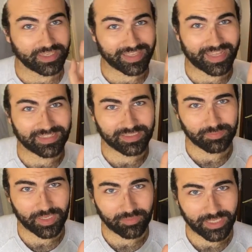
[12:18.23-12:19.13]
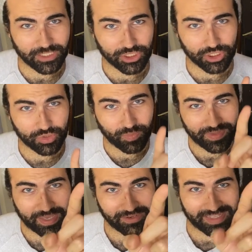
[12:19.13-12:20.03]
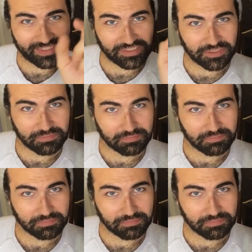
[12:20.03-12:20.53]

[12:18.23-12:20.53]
You can't spell bitch without it.